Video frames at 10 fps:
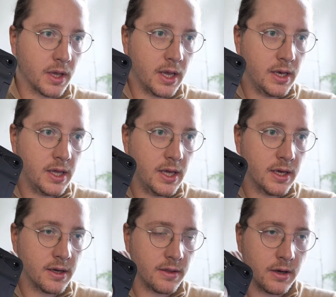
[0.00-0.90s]
in
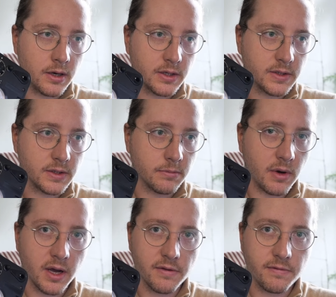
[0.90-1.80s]
here there's
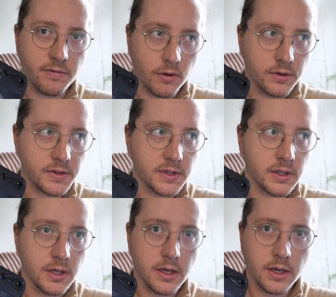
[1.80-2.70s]
my
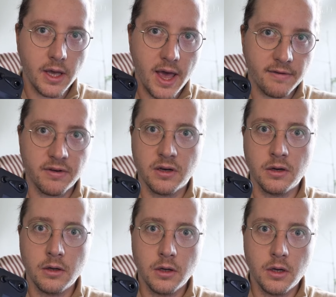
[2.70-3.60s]
first
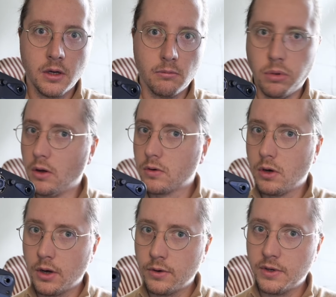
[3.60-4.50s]
ever
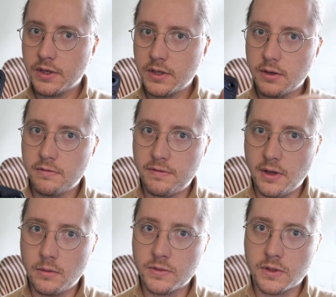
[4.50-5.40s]
bulk loaded
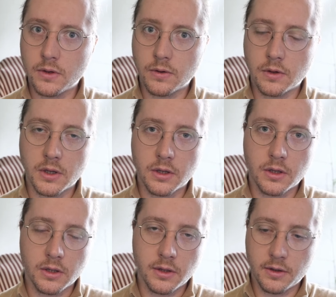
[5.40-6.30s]
film, so
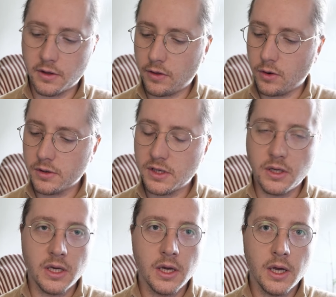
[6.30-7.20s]

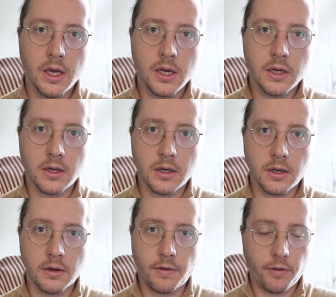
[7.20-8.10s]

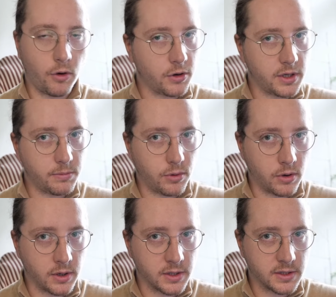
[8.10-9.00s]

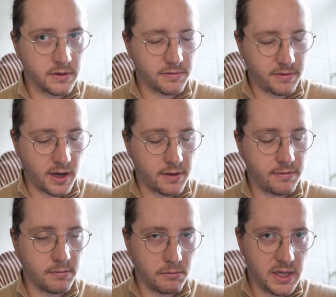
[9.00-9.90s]
30.5
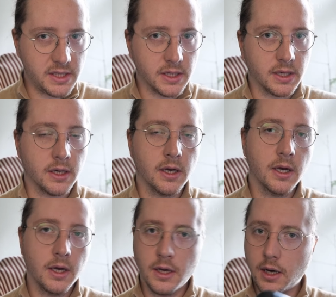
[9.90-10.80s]
meter.
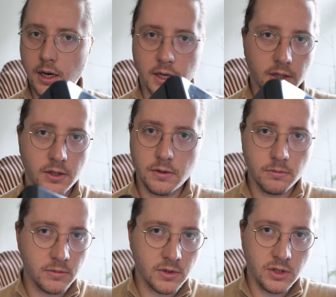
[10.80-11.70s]
I
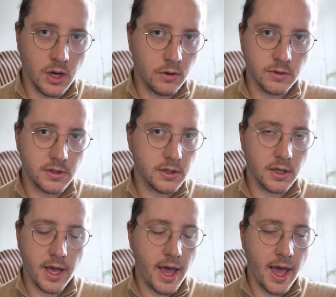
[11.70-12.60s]
don't
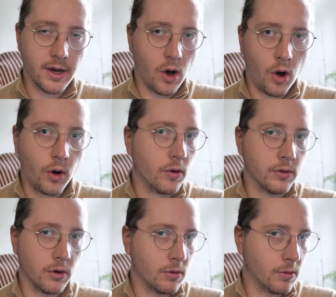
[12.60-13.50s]
at all
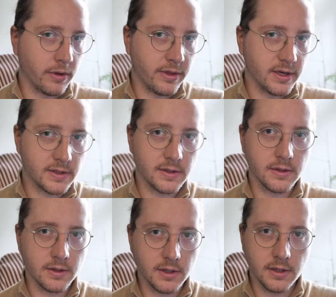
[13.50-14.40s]
know what this
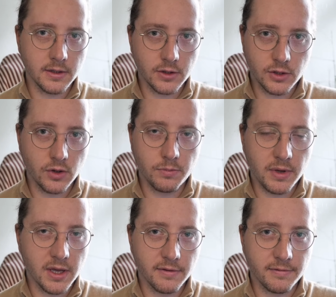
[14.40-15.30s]
should
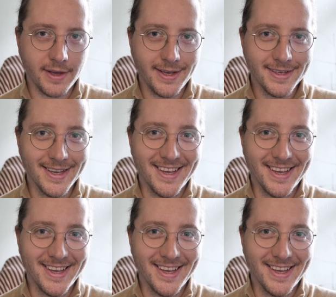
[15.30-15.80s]
be in feet.